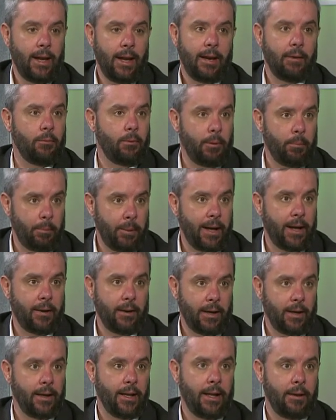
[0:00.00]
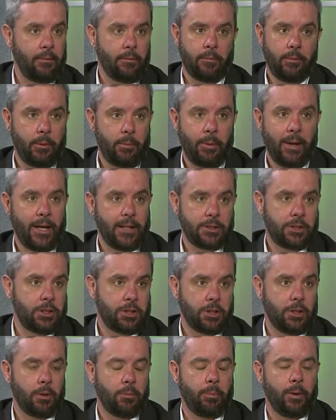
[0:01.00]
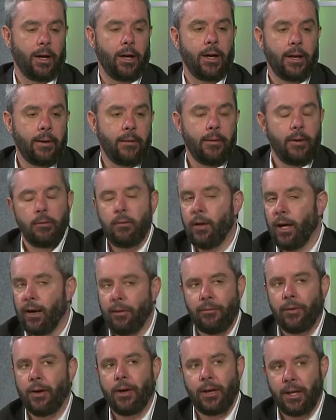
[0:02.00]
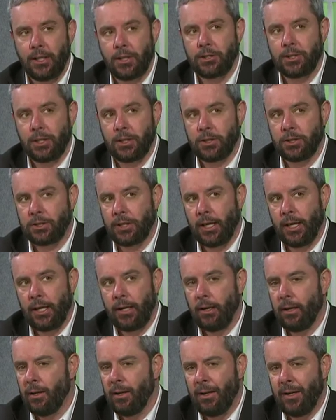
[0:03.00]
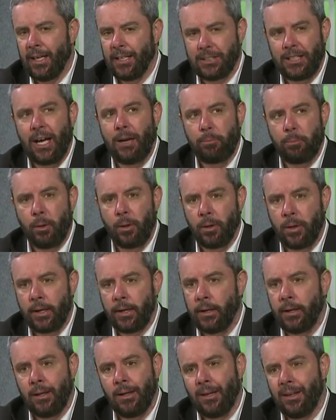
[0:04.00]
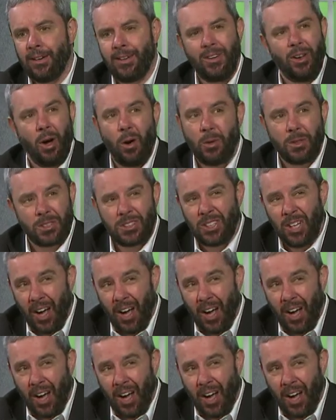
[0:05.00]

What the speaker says: and then we pass each other by, not a very nice thing to say. Is that bullying? No, it's